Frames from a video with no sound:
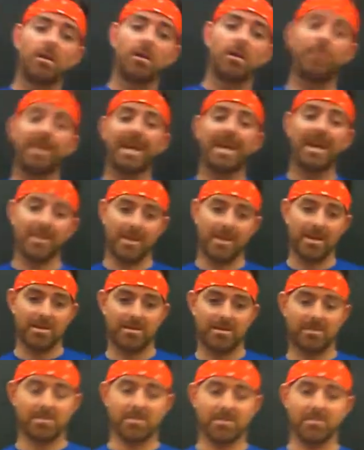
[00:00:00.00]
we get
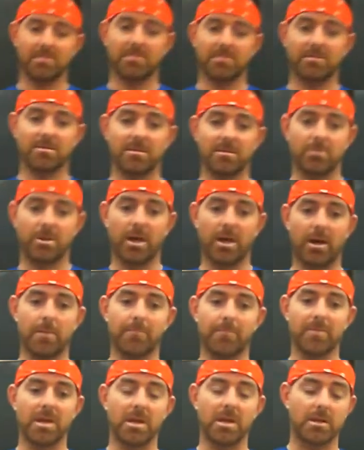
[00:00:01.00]
this,
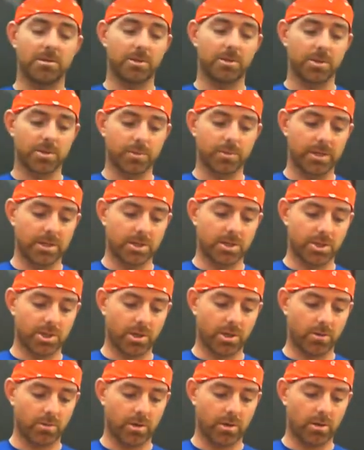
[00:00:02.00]
okay? So I just wanted to
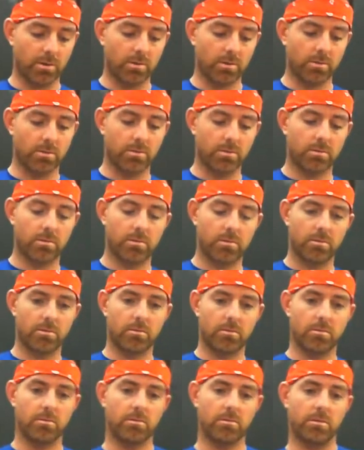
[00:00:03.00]
show you
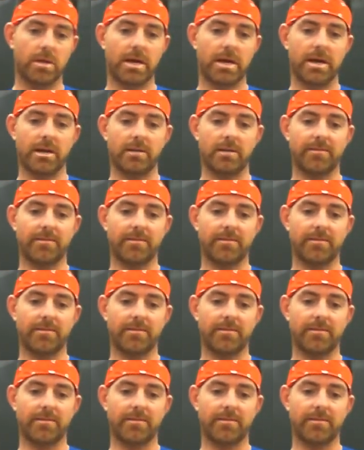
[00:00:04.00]
that, in